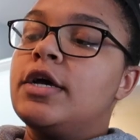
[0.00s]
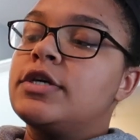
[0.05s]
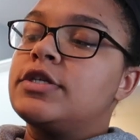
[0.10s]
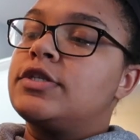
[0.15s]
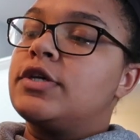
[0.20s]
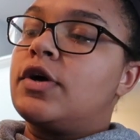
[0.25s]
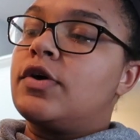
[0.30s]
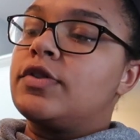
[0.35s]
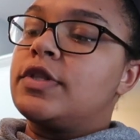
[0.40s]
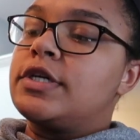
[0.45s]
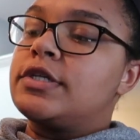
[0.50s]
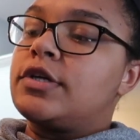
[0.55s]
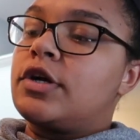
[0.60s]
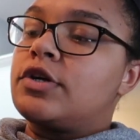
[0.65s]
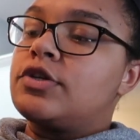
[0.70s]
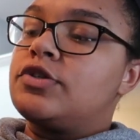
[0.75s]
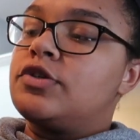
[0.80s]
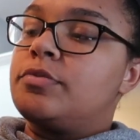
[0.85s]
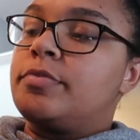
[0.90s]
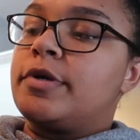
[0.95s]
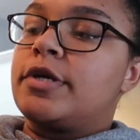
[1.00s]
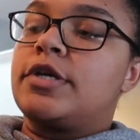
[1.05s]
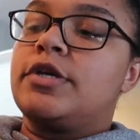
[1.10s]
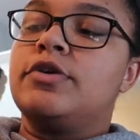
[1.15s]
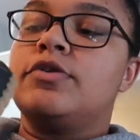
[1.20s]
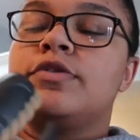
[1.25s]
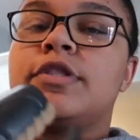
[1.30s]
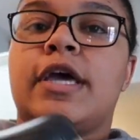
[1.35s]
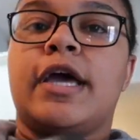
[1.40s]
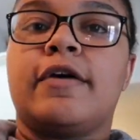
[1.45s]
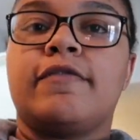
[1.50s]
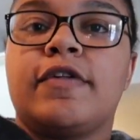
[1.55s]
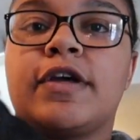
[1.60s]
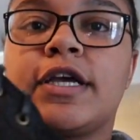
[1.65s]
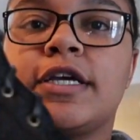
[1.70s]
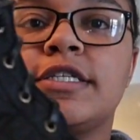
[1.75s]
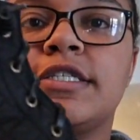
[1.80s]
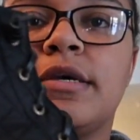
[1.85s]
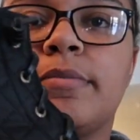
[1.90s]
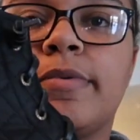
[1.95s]
So these are super cute. They have
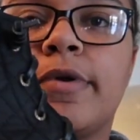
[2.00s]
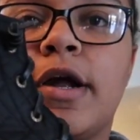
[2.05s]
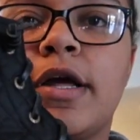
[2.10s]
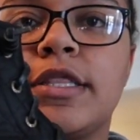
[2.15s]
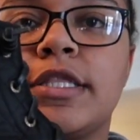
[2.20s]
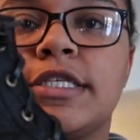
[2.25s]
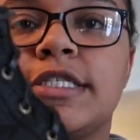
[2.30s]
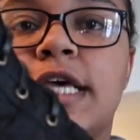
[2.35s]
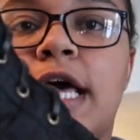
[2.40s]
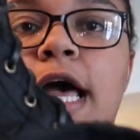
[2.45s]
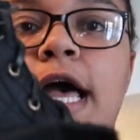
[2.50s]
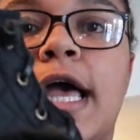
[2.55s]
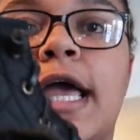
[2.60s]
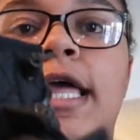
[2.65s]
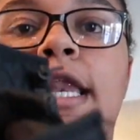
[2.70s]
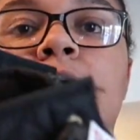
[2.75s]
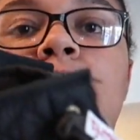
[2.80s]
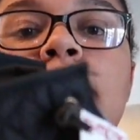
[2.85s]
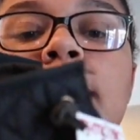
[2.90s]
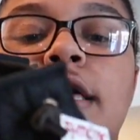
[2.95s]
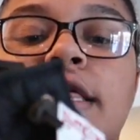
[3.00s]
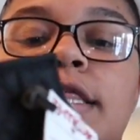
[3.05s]
like a zipper on the side.